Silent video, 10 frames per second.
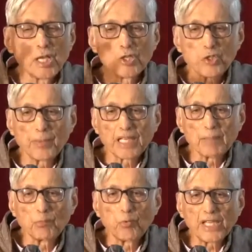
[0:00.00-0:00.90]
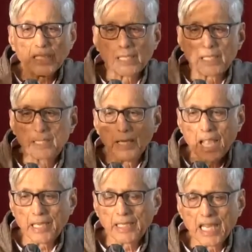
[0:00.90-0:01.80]
to become weak
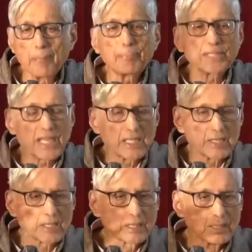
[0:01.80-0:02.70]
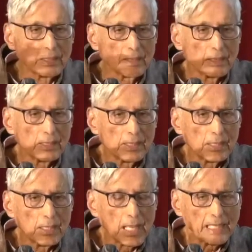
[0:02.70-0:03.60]
and impotent
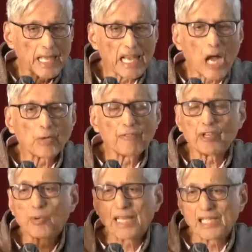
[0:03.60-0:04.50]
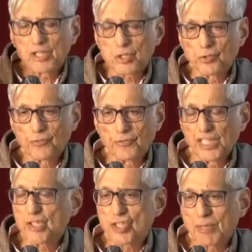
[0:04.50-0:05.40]
and allow everyone else to
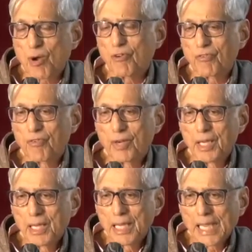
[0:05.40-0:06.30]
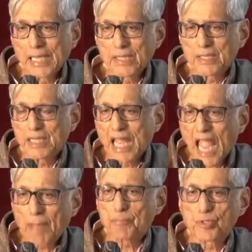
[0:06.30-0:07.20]
finish them off. It is an
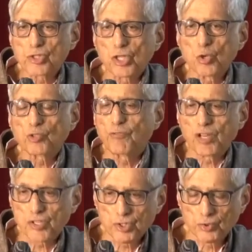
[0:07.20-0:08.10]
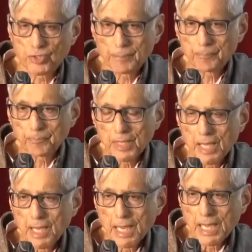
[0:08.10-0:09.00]
absolute falsehood.
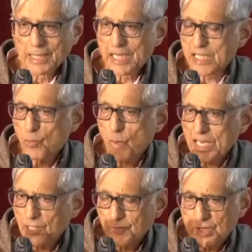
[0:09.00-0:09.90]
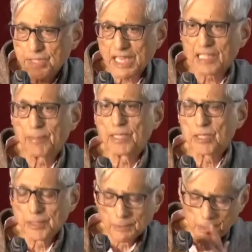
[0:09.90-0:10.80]
And there's a wonderful
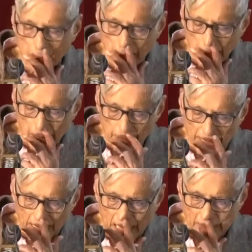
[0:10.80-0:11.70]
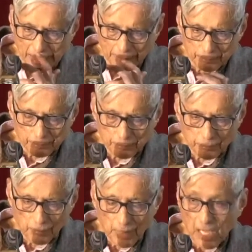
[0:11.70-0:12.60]
statement by Gandhi
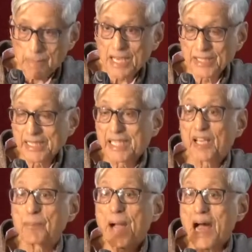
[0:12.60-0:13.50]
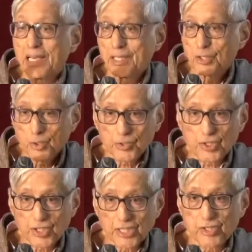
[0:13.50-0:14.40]
about the kirpan. You know, the
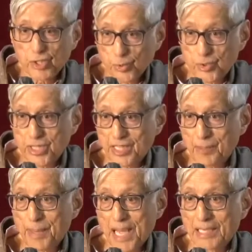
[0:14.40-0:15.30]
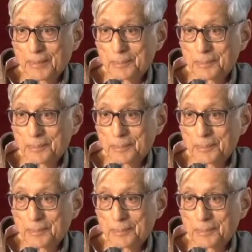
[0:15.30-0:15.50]
Sikhs use the kirpan.